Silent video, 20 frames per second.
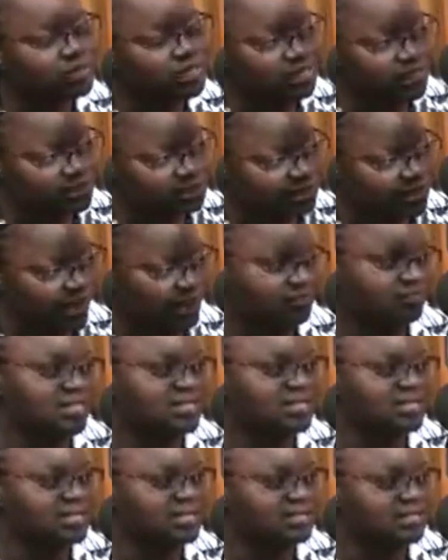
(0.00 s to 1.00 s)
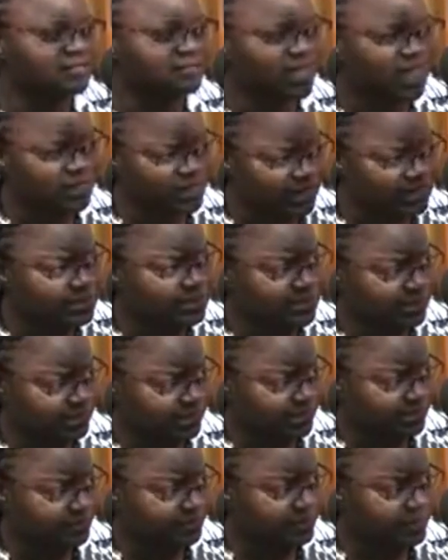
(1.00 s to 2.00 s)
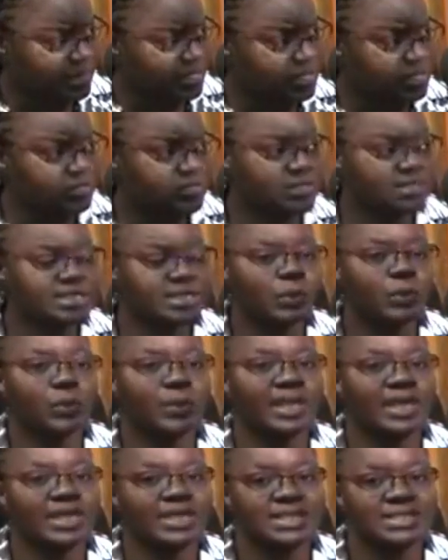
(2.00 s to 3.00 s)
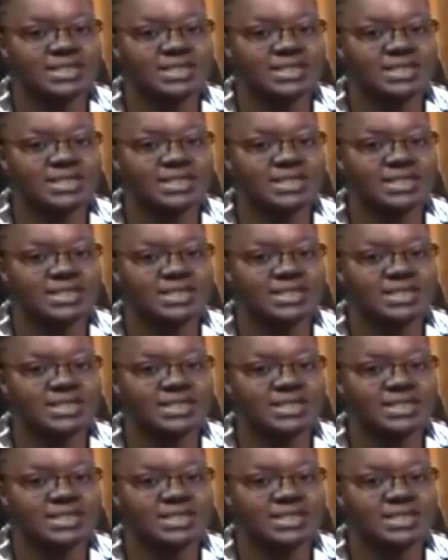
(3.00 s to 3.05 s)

need to have a sense of identity to say, okay,